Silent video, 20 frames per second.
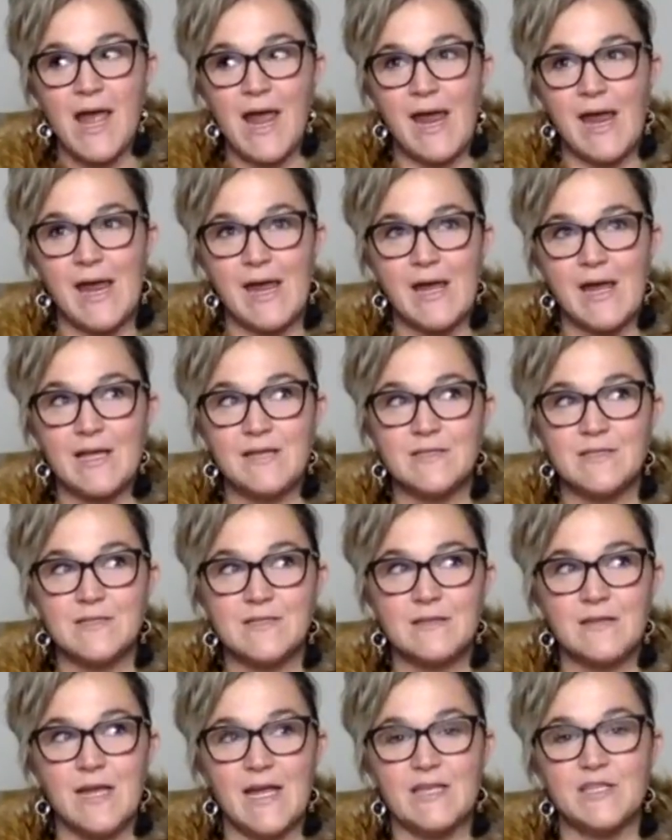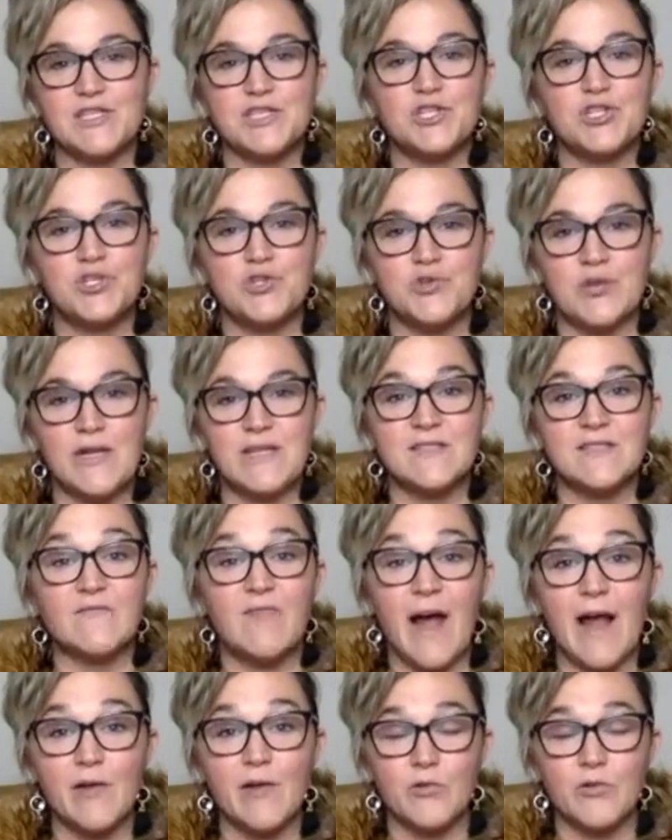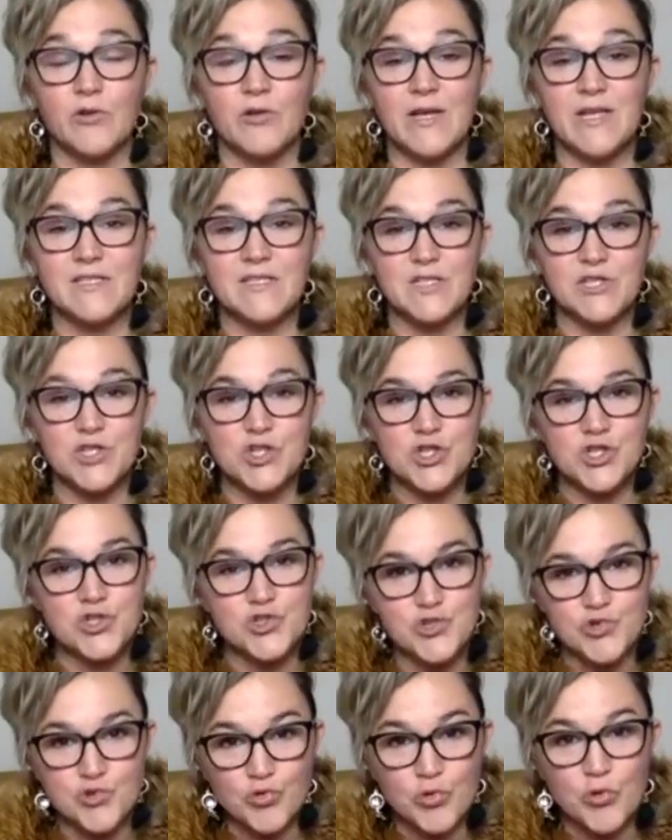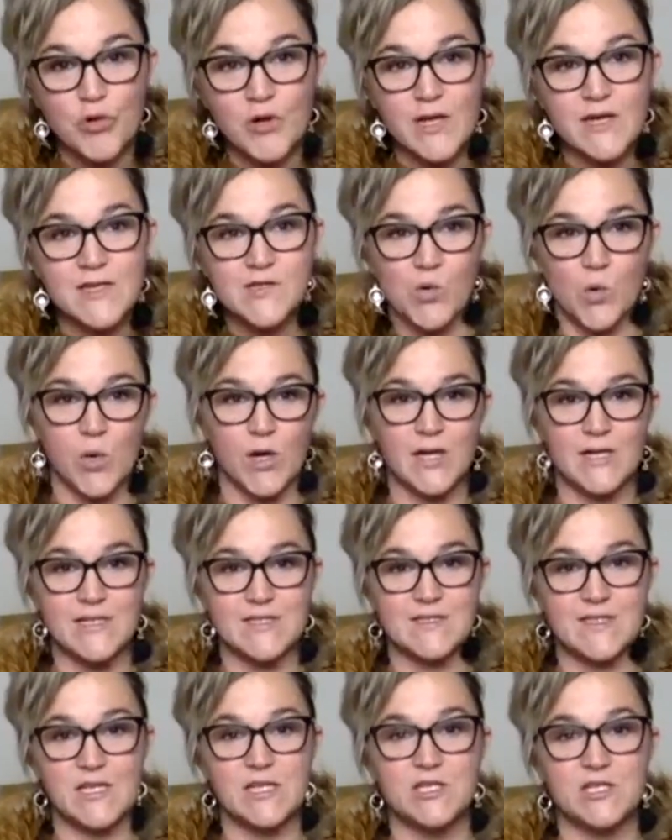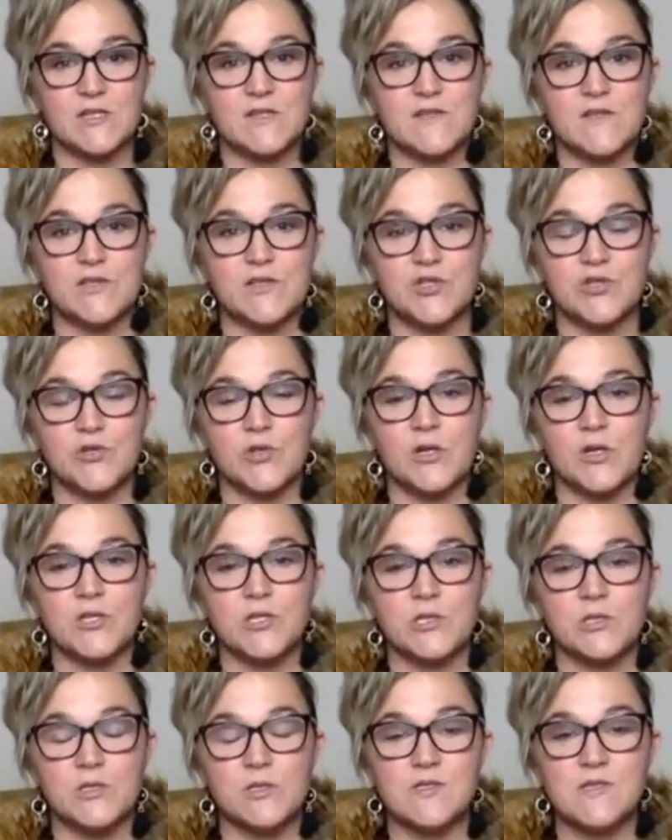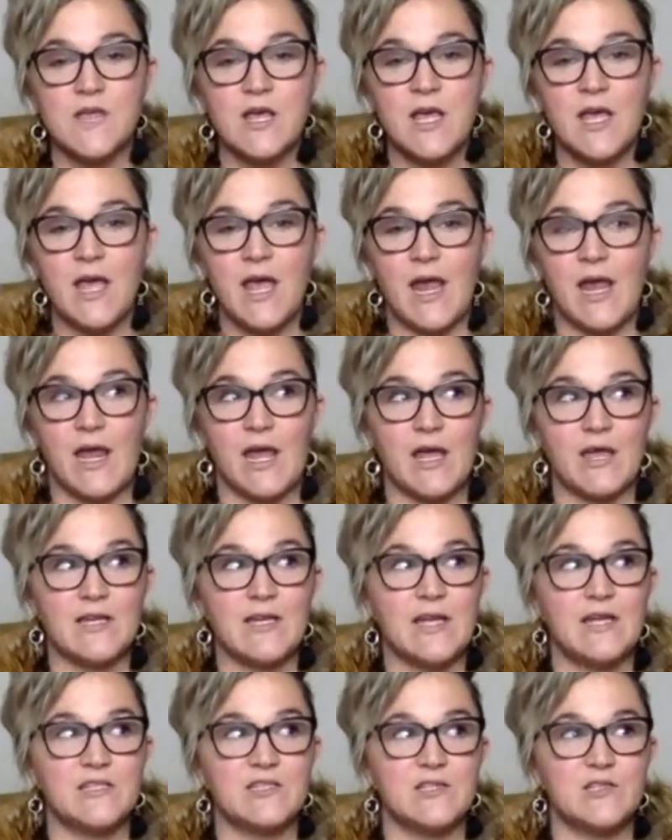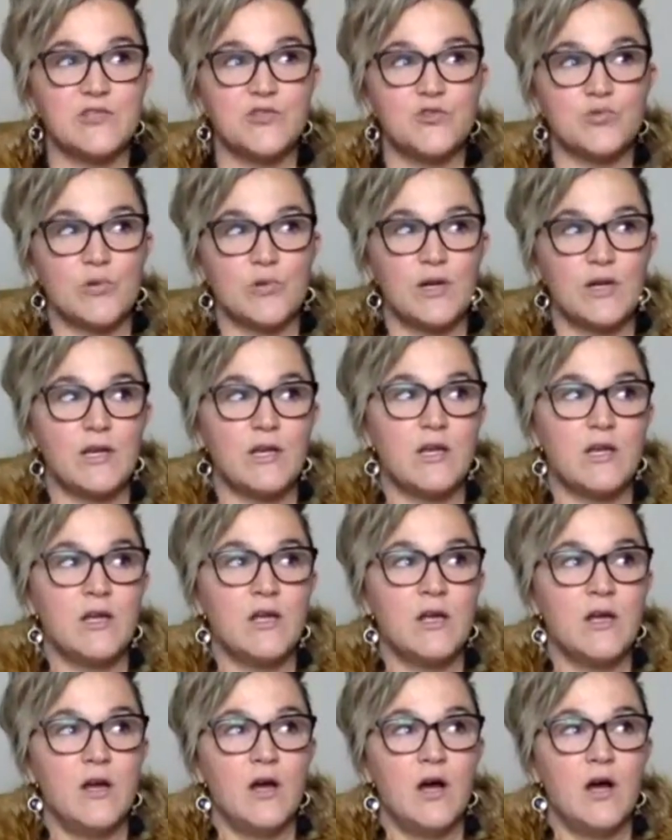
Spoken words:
And it's viral. It destroys organizations and structures, and it destroyed